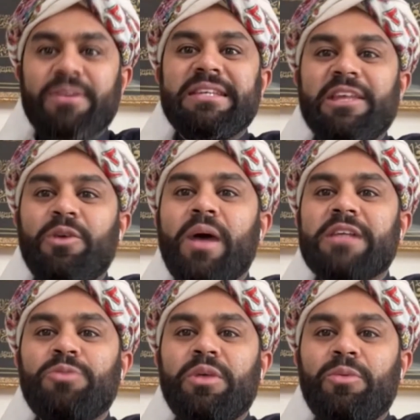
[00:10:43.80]
sitting
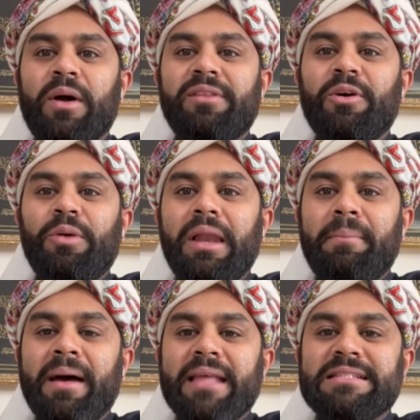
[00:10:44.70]
once with one of the
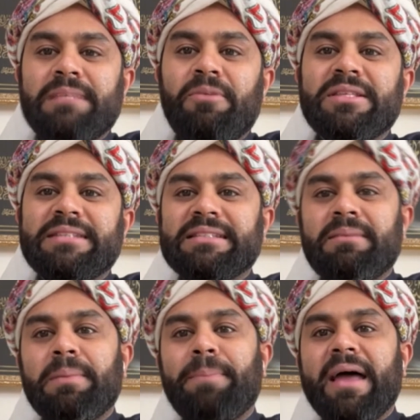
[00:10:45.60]
ulama and someone said
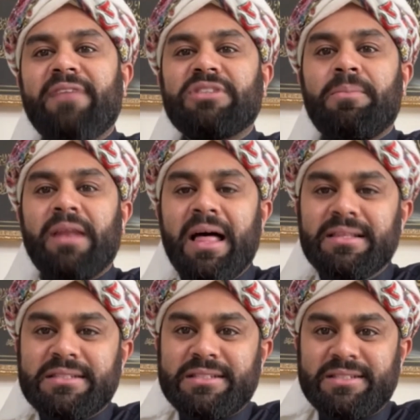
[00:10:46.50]
something bad of someone
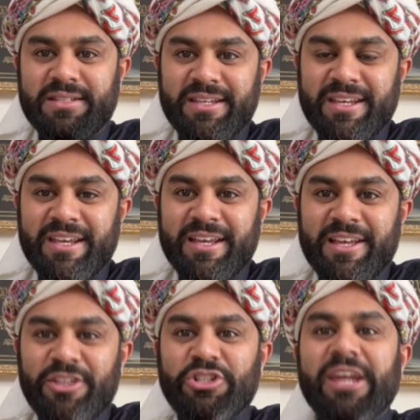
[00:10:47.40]
else.
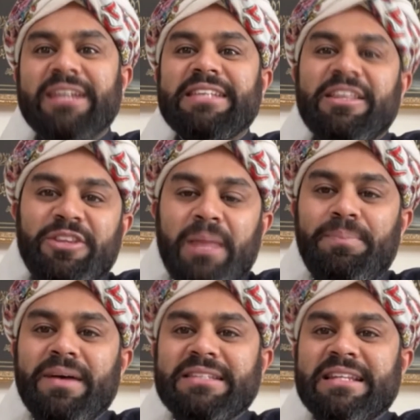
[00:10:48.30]
The sheikh said to that
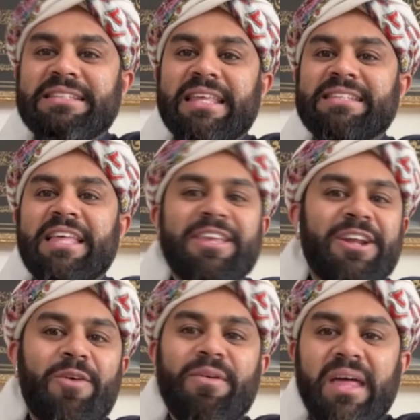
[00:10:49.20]
person, he said, There's nothing
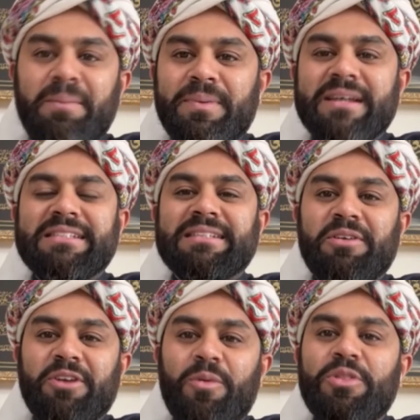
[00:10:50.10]
wrong with that person,
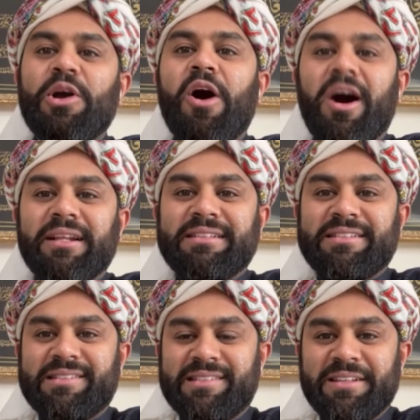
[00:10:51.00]
something wrong with your heart.
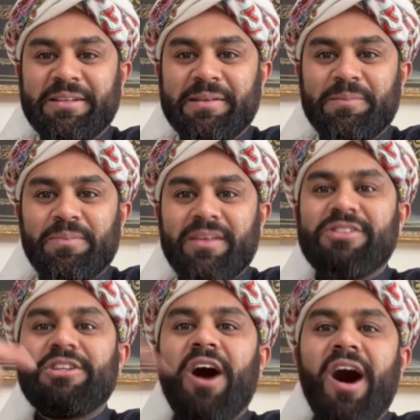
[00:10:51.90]

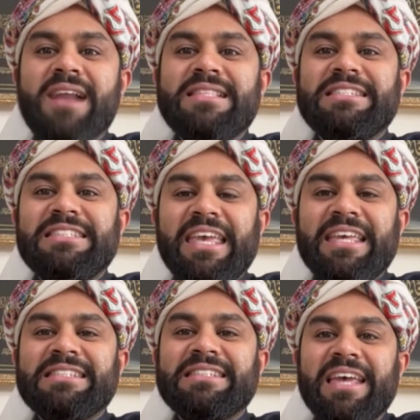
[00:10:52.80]
Because your heart
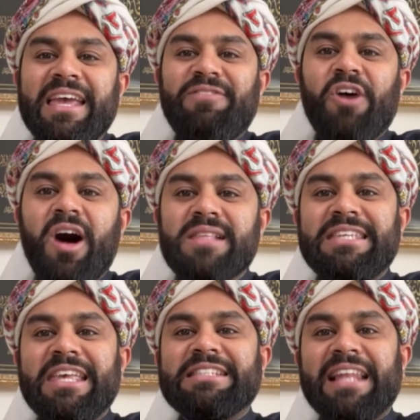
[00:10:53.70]
sees, if your heart
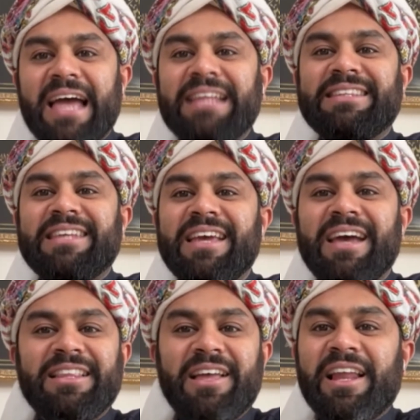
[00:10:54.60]
sees light,
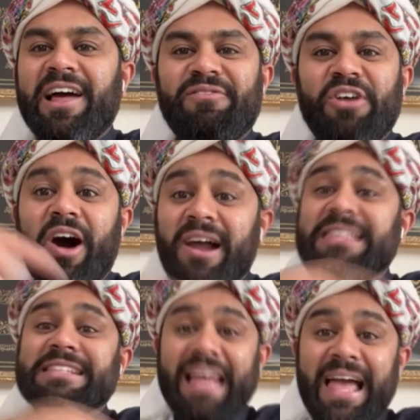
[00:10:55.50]
if your heart
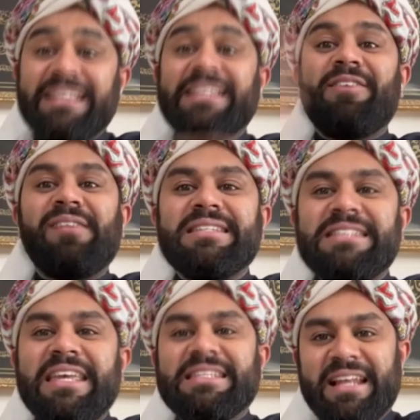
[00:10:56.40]
is light, it only
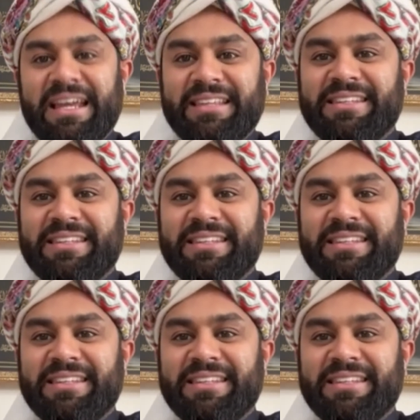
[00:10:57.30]
sees light.